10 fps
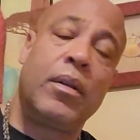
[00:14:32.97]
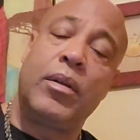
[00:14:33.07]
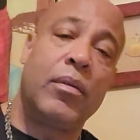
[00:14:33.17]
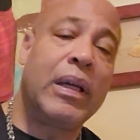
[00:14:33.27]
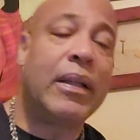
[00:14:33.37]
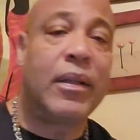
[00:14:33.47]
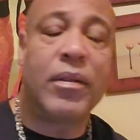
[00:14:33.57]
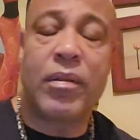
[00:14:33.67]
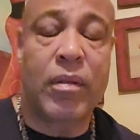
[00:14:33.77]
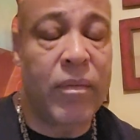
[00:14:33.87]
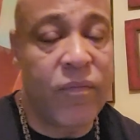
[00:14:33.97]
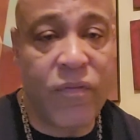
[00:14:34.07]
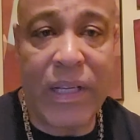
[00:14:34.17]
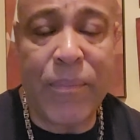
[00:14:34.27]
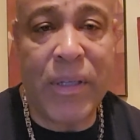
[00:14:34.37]
you got these
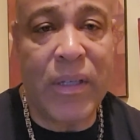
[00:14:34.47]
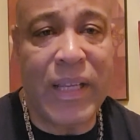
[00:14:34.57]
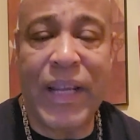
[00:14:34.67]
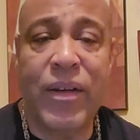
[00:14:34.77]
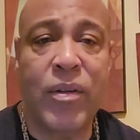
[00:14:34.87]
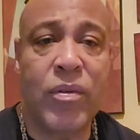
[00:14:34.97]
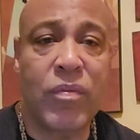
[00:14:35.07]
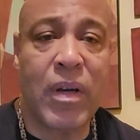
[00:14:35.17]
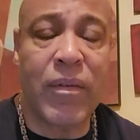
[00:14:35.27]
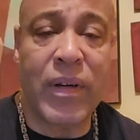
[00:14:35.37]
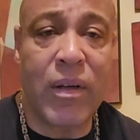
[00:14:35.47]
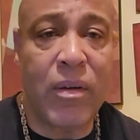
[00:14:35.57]
flaming gay dudes walking around,